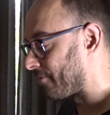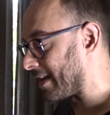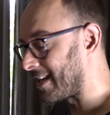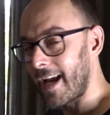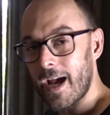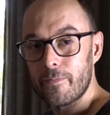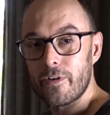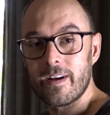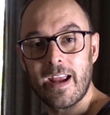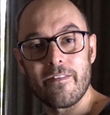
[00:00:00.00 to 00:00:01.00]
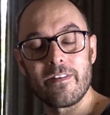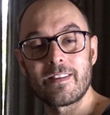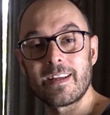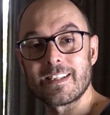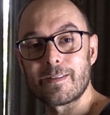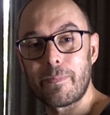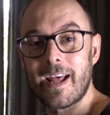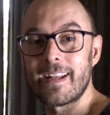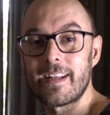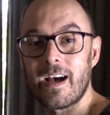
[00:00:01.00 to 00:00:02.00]
the camera, everything is
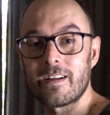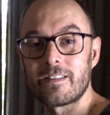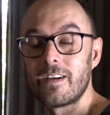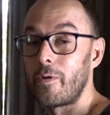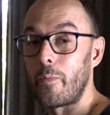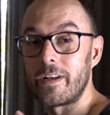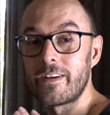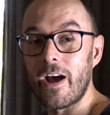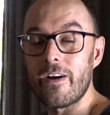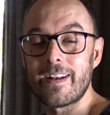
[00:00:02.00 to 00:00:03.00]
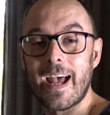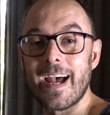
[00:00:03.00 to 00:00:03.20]
planned out. When you go and